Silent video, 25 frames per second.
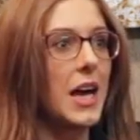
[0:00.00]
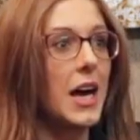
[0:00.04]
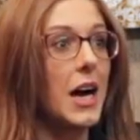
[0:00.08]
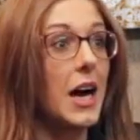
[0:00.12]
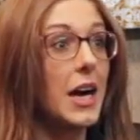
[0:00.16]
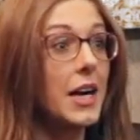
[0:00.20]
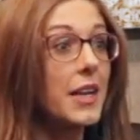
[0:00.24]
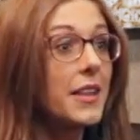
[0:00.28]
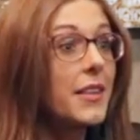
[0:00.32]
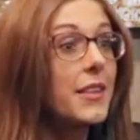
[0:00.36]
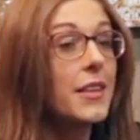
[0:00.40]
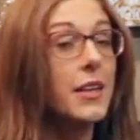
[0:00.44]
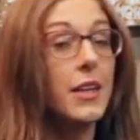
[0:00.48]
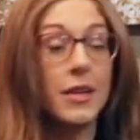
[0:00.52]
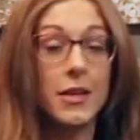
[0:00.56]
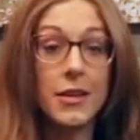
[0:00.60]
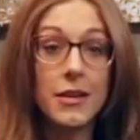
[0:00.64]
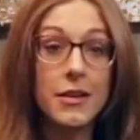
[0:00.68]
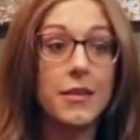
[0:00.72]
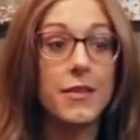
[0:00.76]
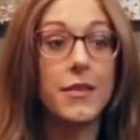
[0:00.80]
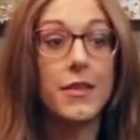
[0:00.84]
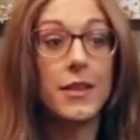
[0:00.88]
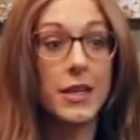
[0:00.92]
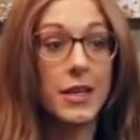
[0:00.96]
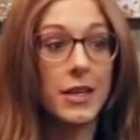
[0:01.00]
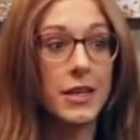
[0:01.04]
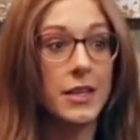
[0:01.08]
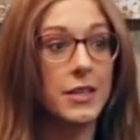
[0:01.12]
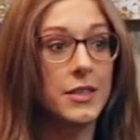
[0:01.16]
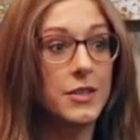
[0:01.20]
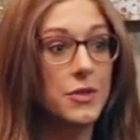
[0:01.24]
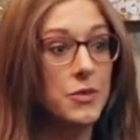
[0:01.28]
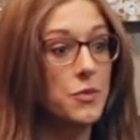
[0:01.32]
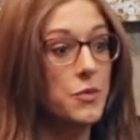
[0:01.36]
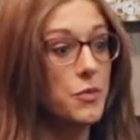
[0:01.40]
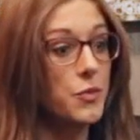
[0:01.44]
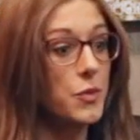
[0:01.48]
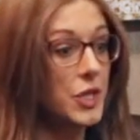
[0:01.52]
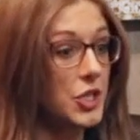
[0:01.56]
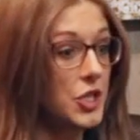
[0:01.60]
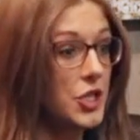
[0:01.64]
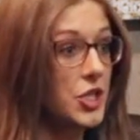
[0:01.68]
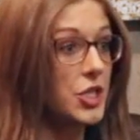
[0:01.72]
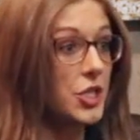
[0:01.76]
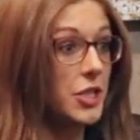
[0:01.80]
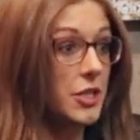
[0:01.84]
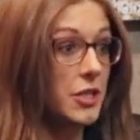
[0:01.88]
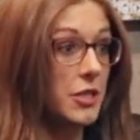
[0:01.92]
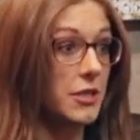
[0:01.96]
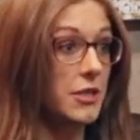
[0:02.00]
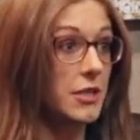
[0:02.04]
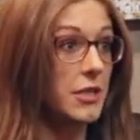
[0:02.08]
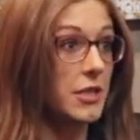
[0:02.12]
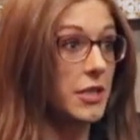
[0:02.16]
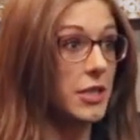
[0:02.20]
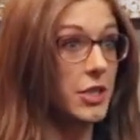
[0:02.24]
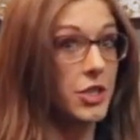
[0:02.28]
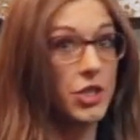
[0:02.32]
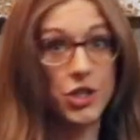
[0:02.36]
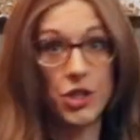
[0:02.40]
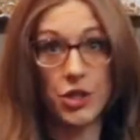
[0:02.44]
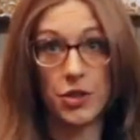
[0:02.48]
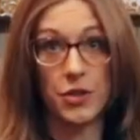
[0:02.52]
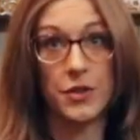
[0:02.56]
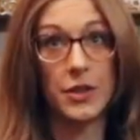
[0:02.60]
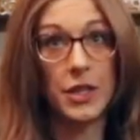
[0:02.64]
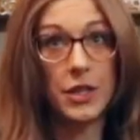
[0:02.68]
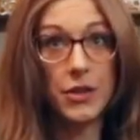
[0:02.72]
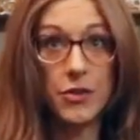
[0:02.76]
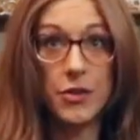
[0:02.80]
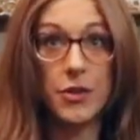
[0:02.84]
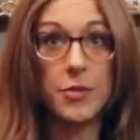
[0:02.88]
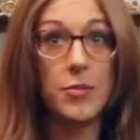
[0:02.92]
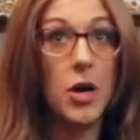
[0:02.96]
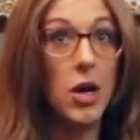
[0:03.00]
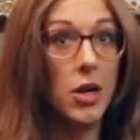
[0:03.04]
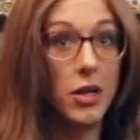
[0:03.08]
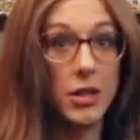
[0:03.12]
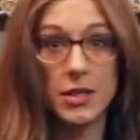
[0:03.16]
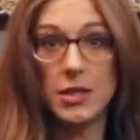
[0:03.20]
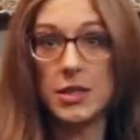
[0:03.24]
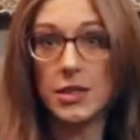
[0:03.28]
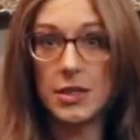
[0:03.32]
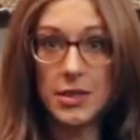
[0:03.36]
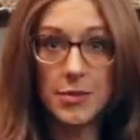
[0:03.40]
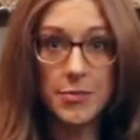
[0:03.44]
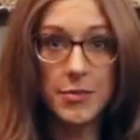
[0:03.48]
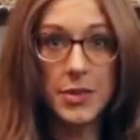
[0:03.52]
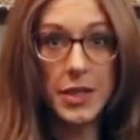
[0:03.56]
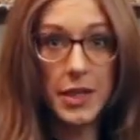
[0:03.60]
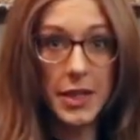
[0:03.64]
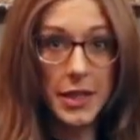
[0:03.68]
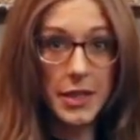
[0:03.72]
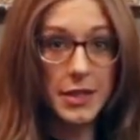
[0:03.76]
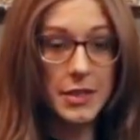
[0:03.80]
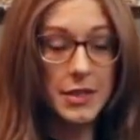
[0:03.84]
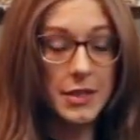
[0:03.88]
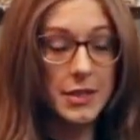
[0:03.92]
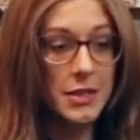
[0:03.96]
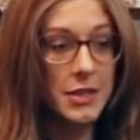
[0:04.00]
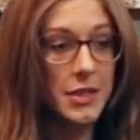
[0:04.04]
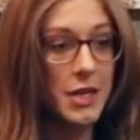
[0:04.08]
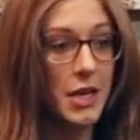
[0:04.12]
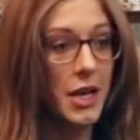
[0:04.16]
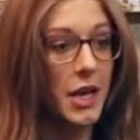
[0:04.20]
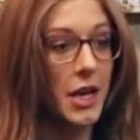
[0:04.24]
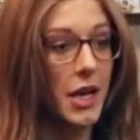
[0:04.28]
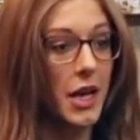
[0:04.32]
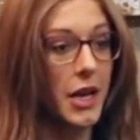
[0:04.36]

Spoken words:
I think that we should ensure that there are policies in place